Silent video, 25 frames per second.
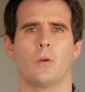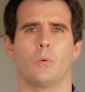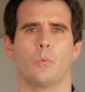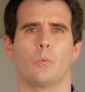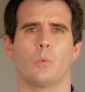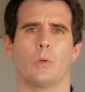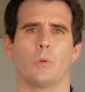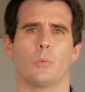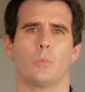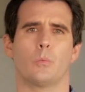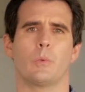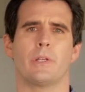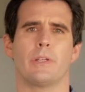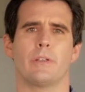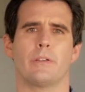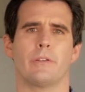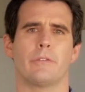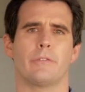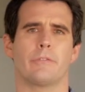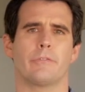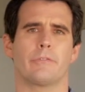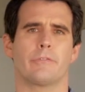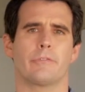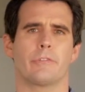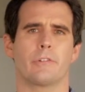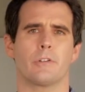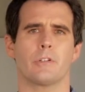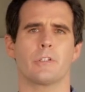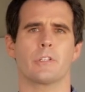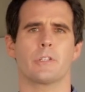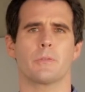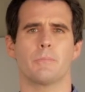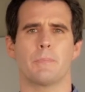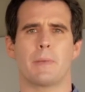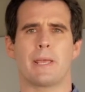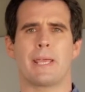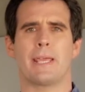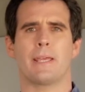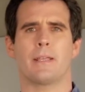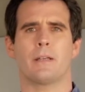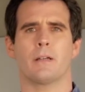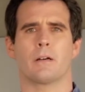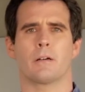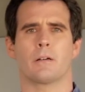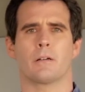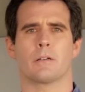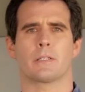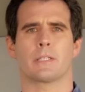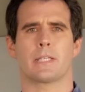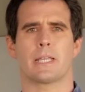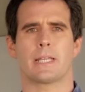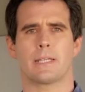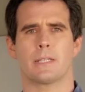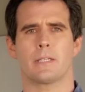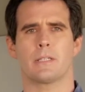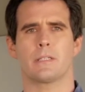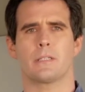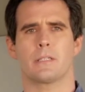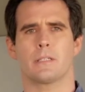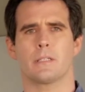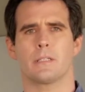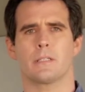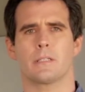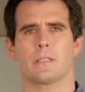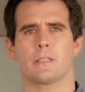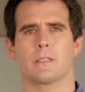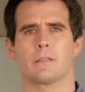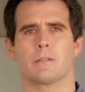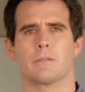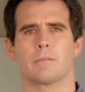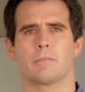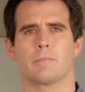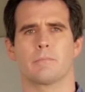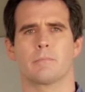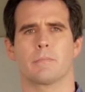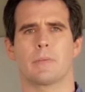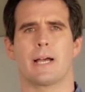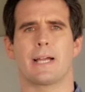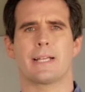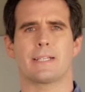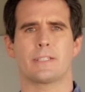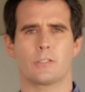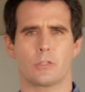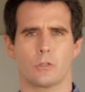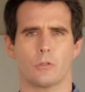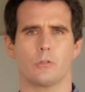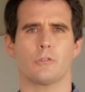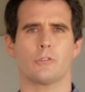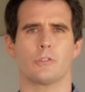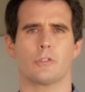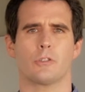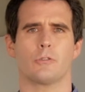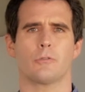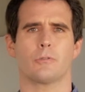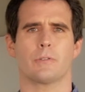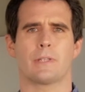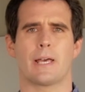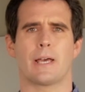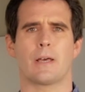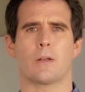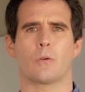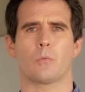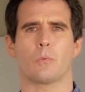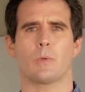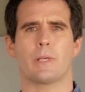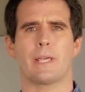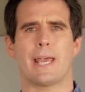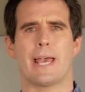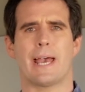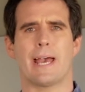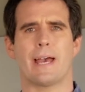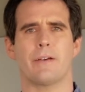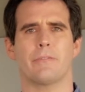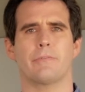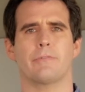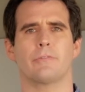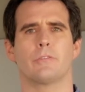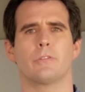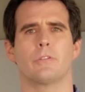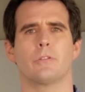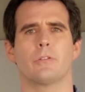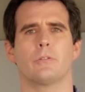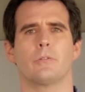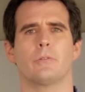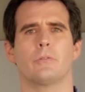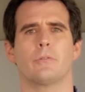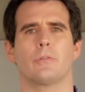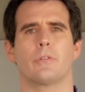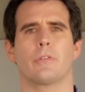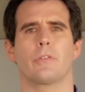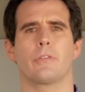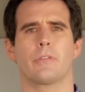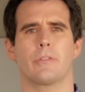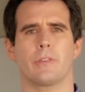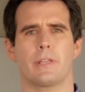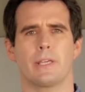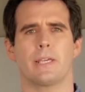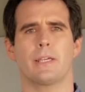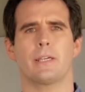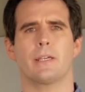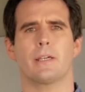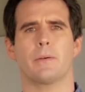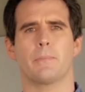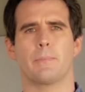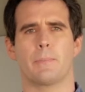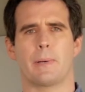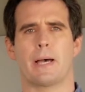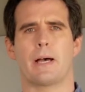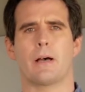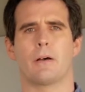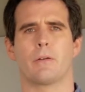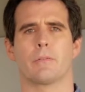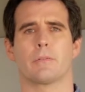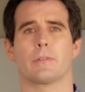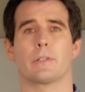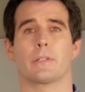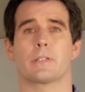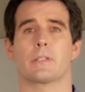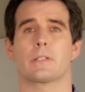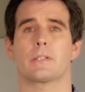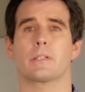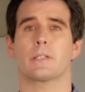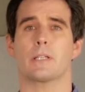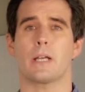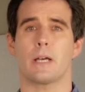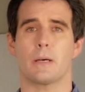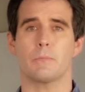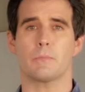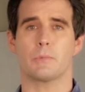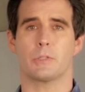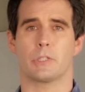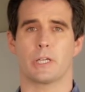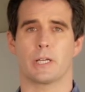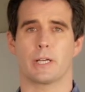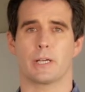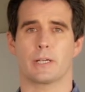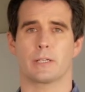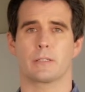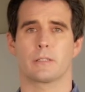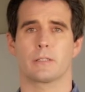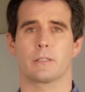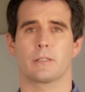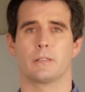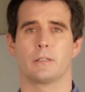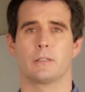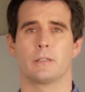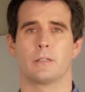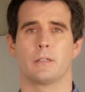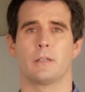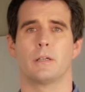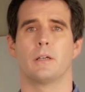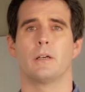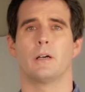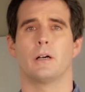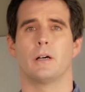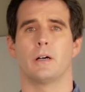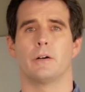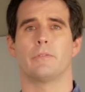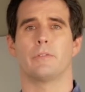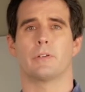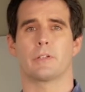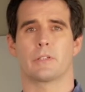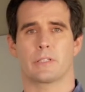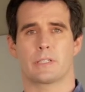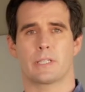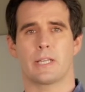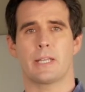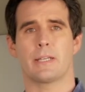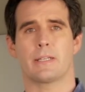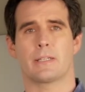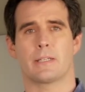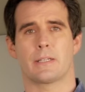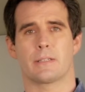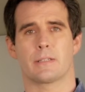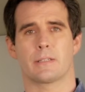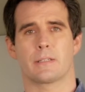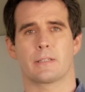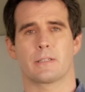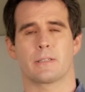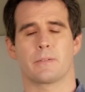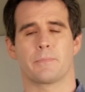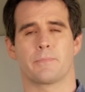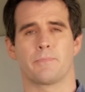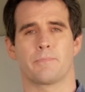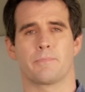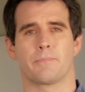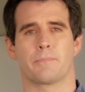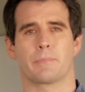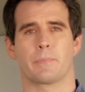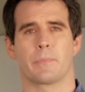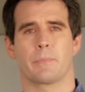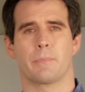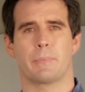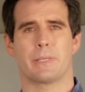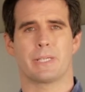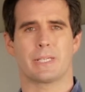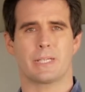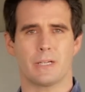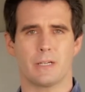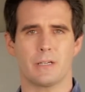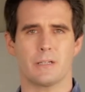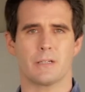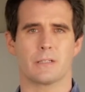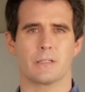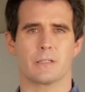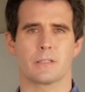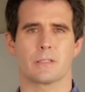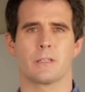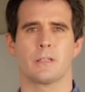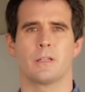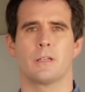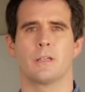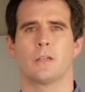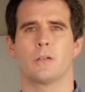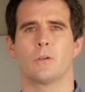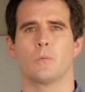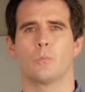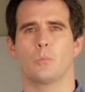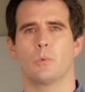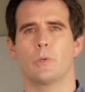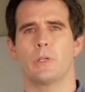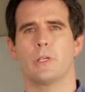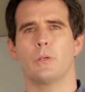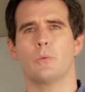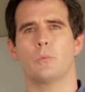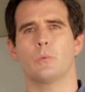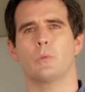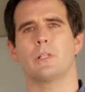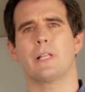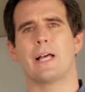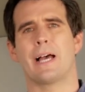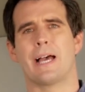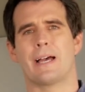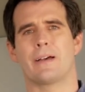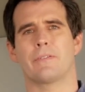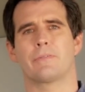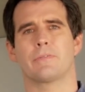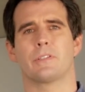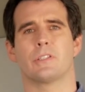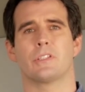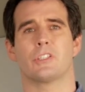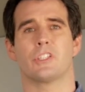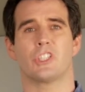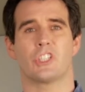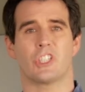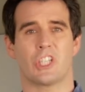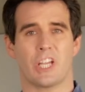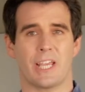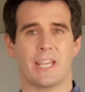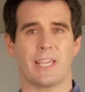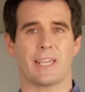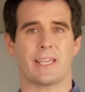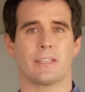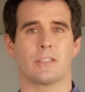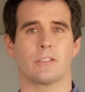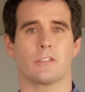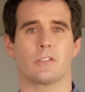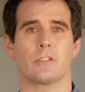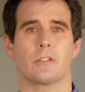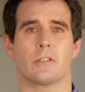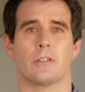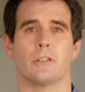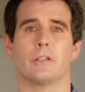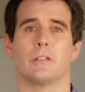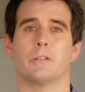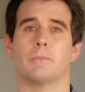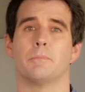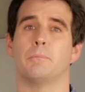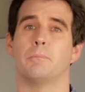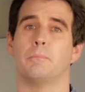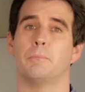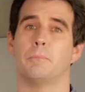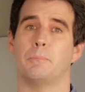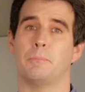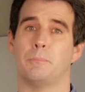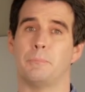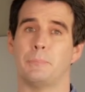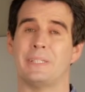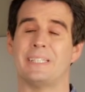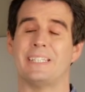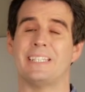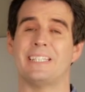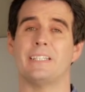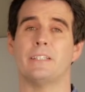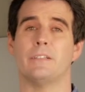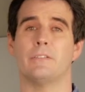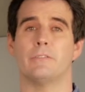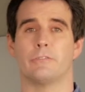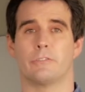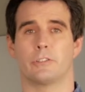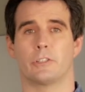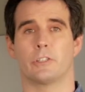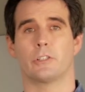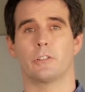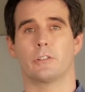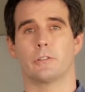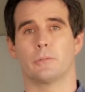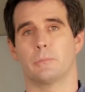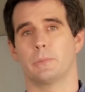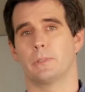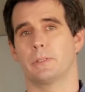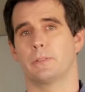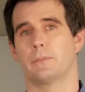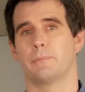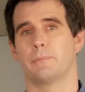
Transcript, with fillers: When we first made our sentences, I told you that we have to think about the subject of our sentence because we will have to change the be verb.